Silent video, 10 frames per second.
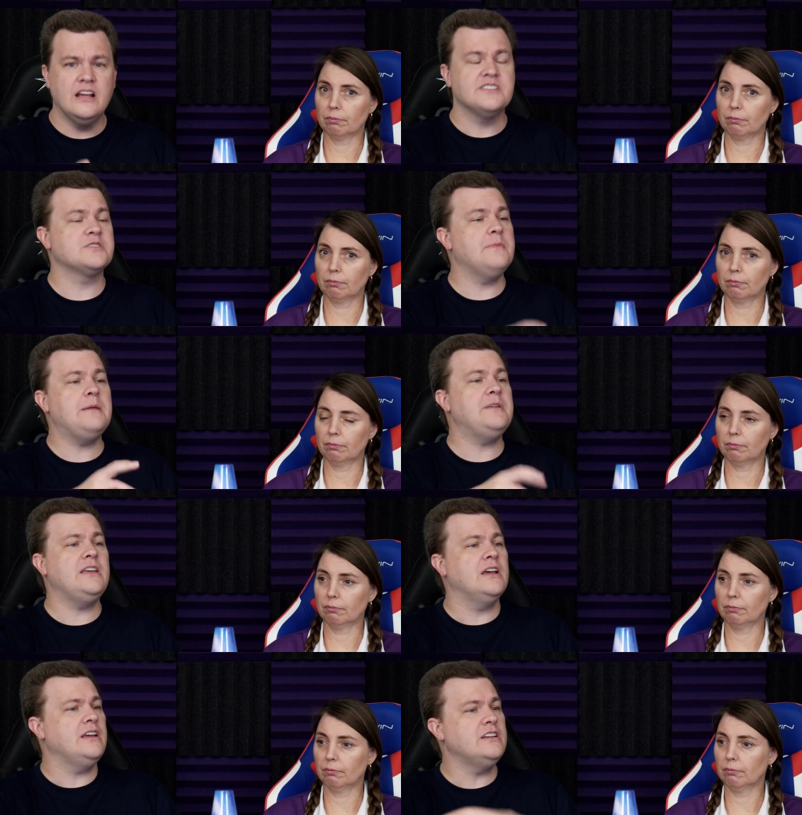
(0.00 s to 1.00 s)
Speaker 1: So maybe
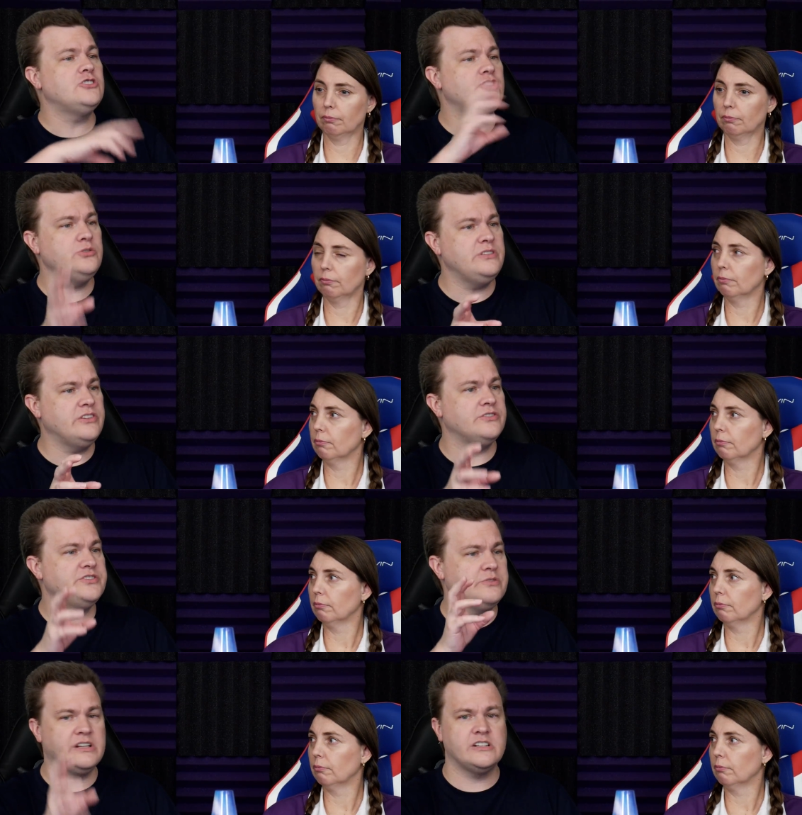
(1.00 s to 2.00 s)
in two years
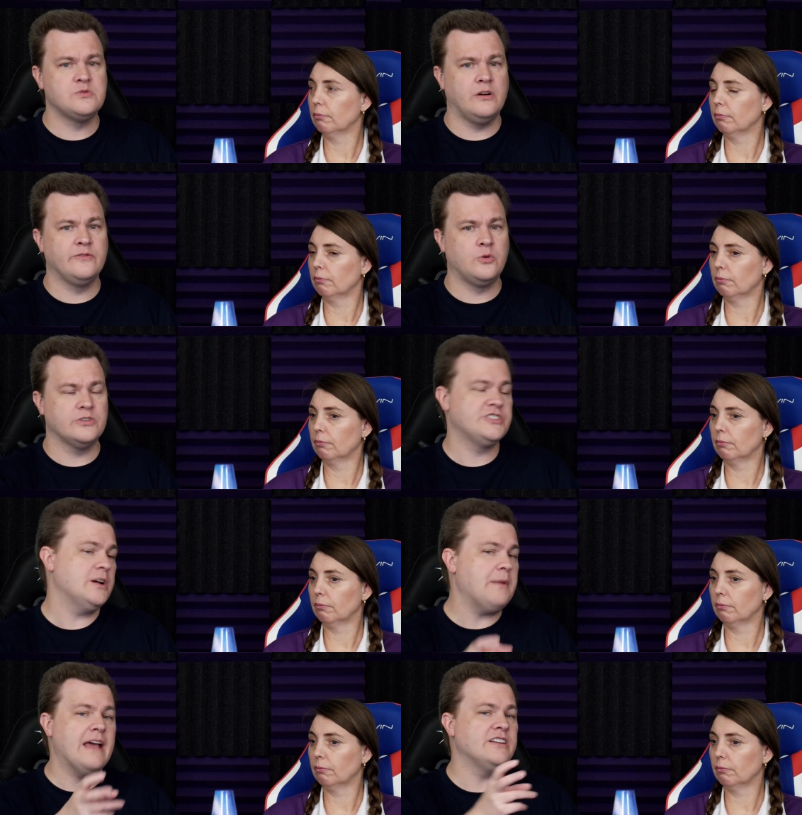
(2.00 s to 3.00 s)
you get a twelve core
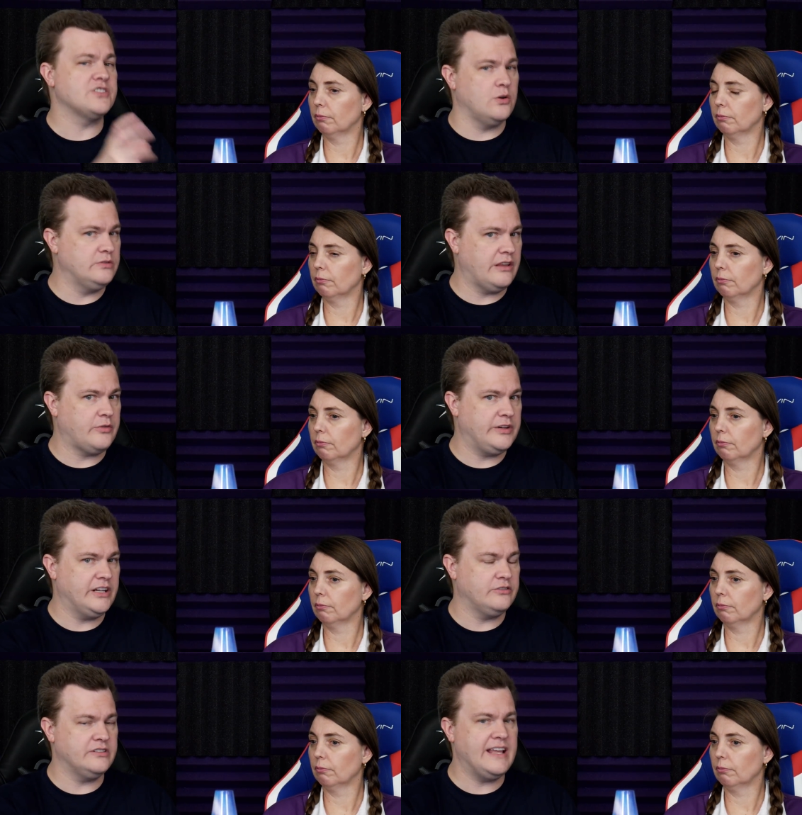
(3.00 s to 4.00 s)
chip and it's only three
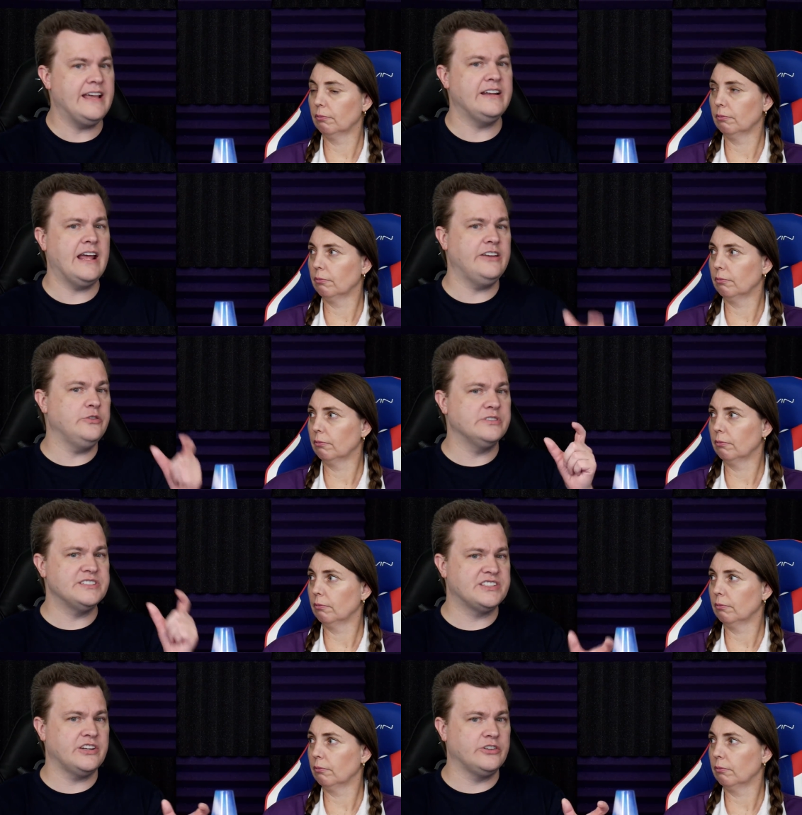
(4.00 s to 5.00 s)
hundred then, and you can
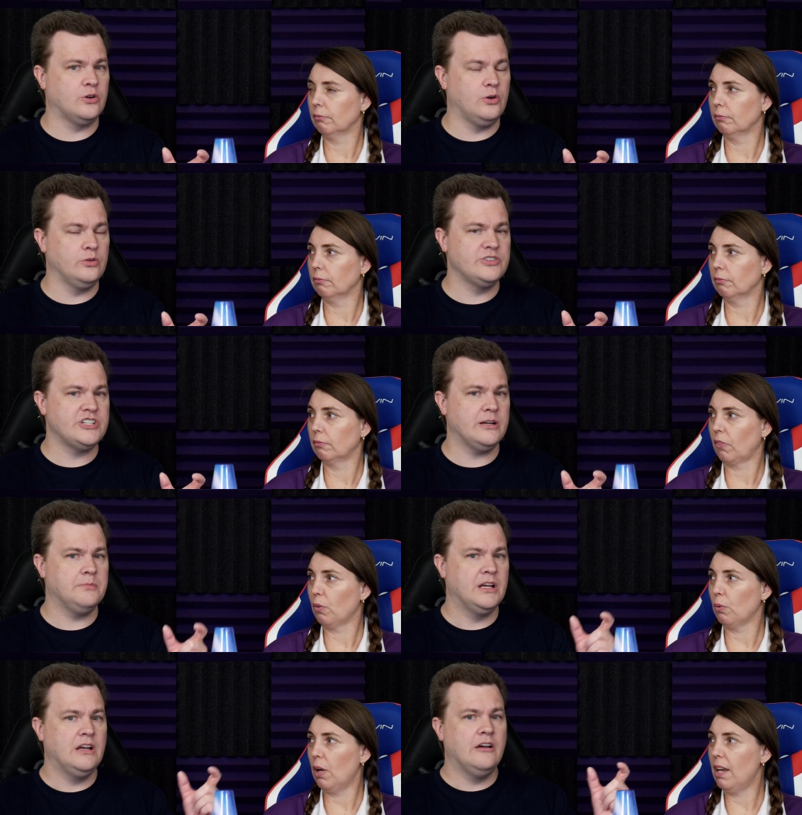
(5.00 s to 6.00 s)
sell your old chip
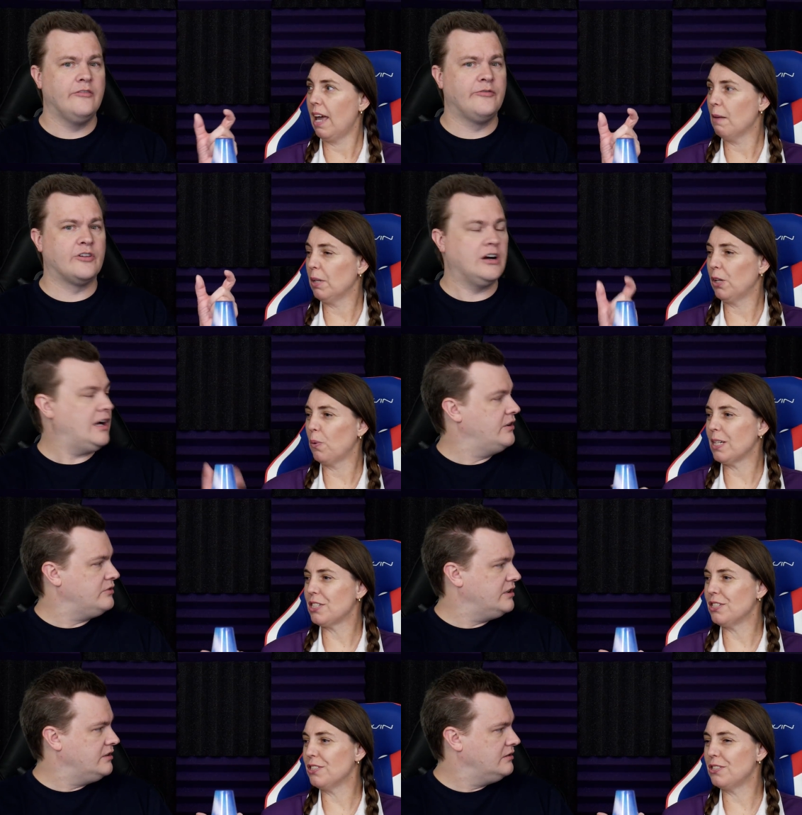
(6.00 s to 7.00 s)
Speaker 2: for one hundred. And how many
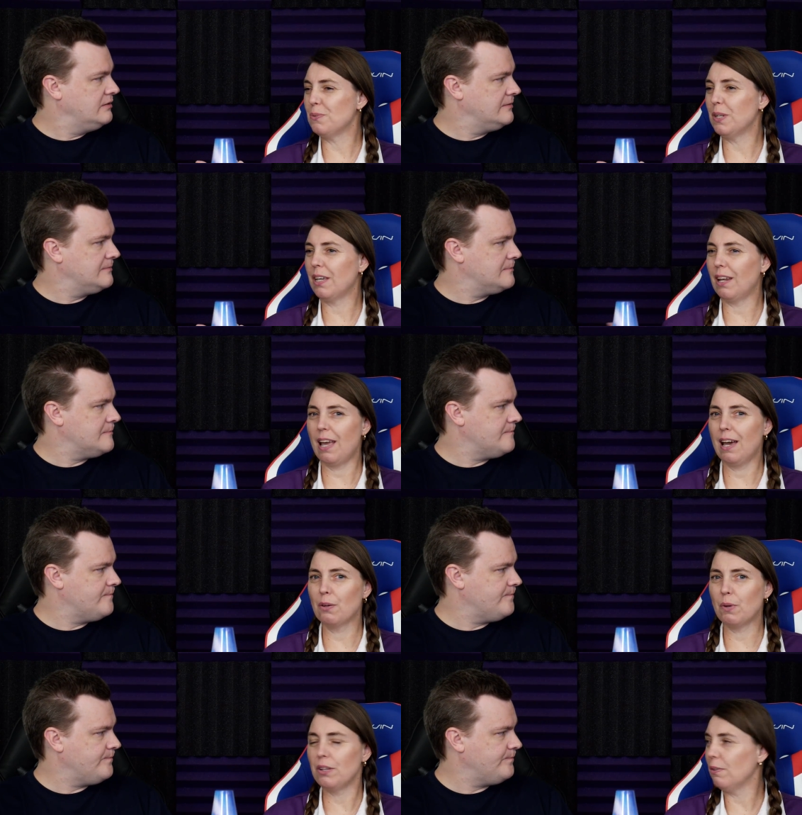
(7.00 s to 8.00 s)
questions do we get? How
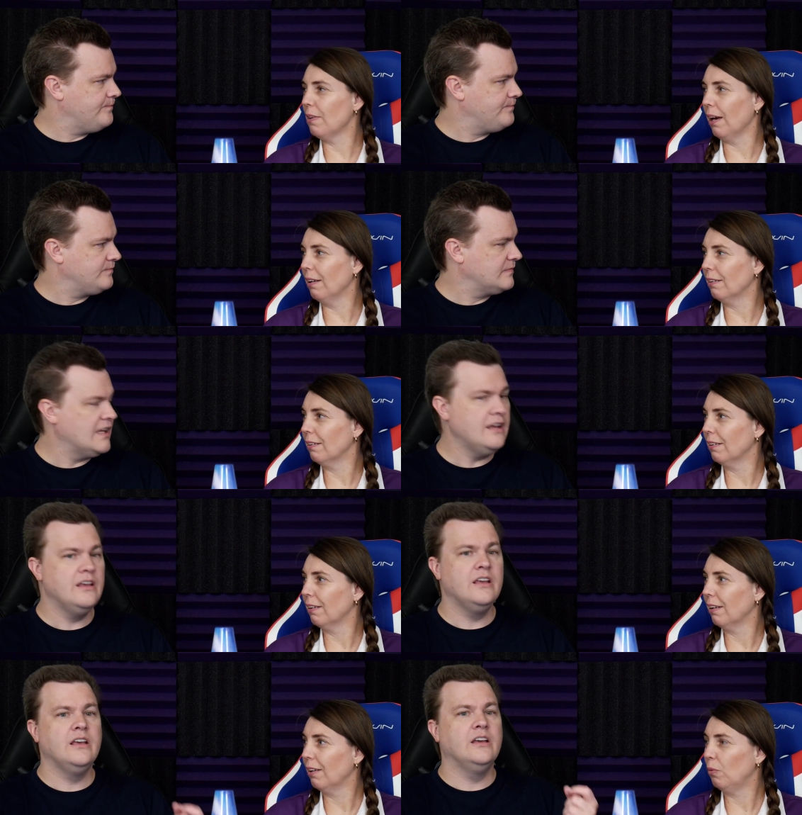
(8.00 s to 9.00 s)
do I do that?
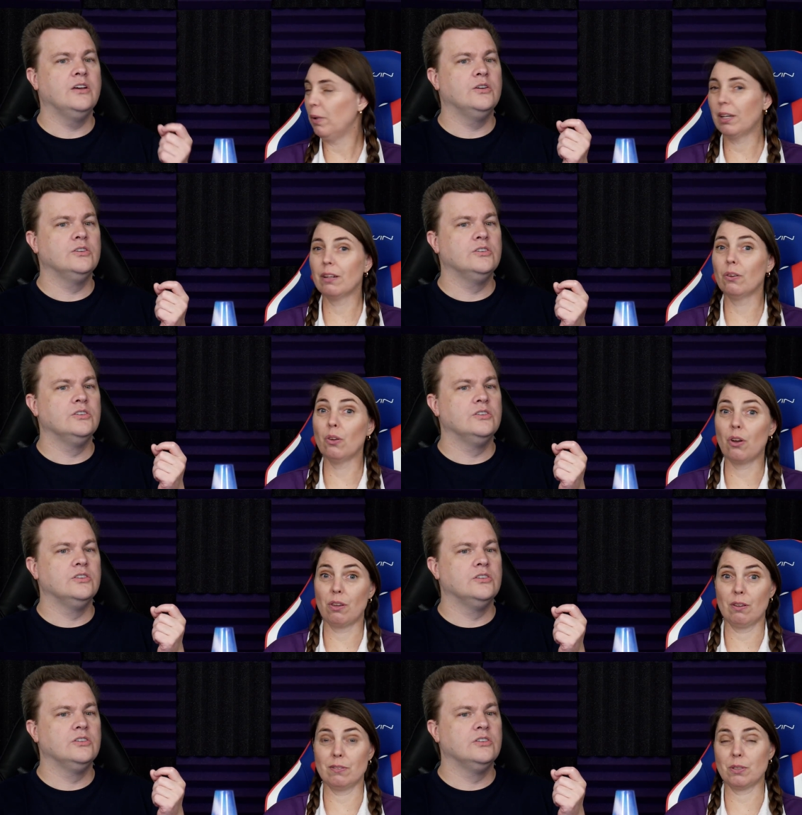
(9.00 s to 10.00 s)
We get a lot of
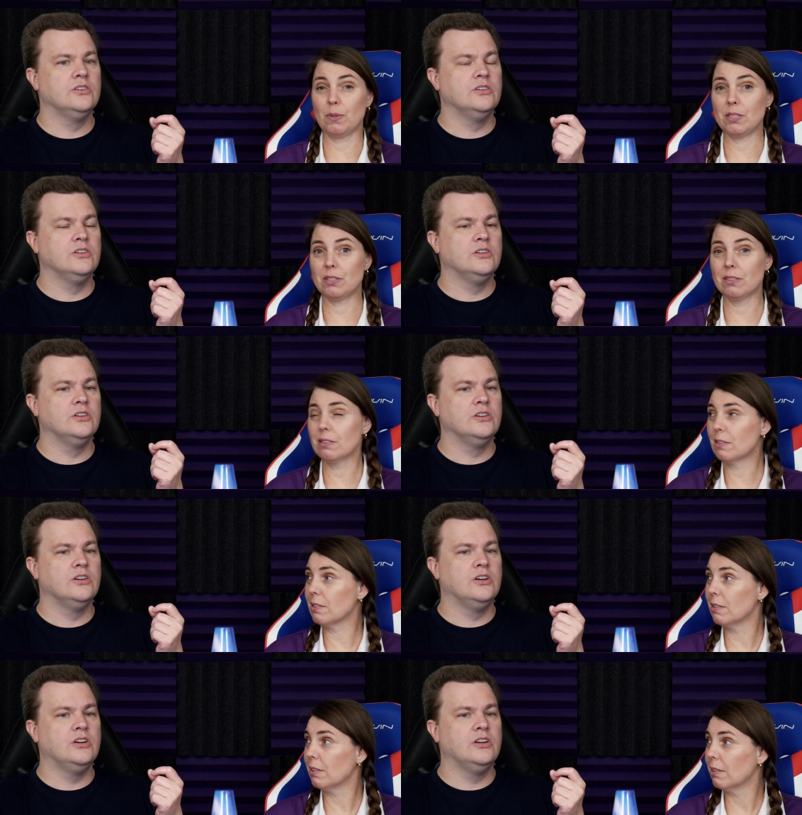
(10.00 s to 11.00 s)
those questions.
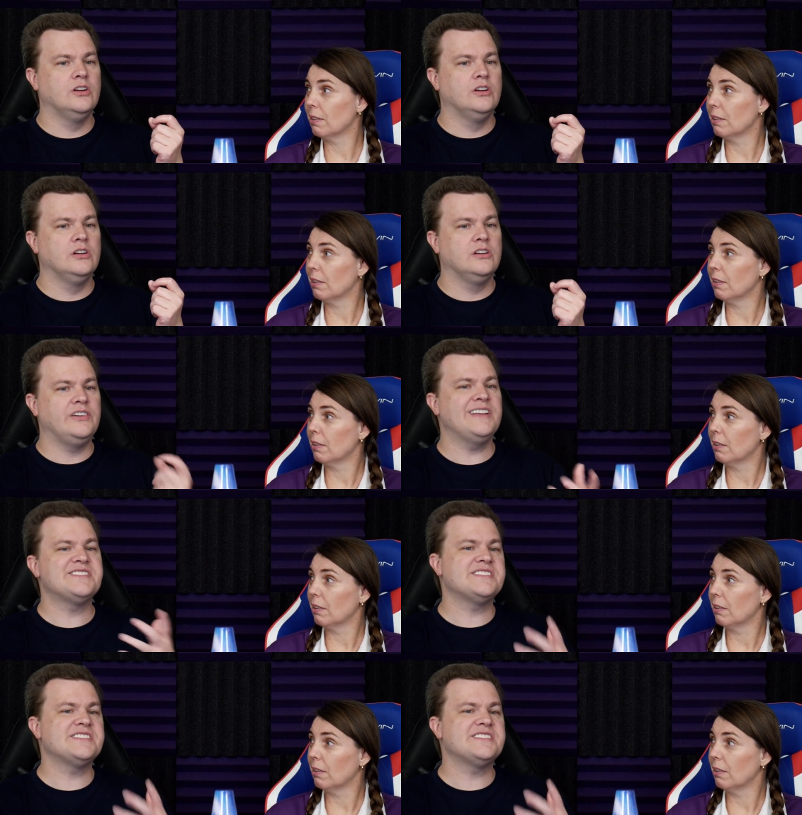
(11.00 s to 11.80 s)
Speaker 1: Let's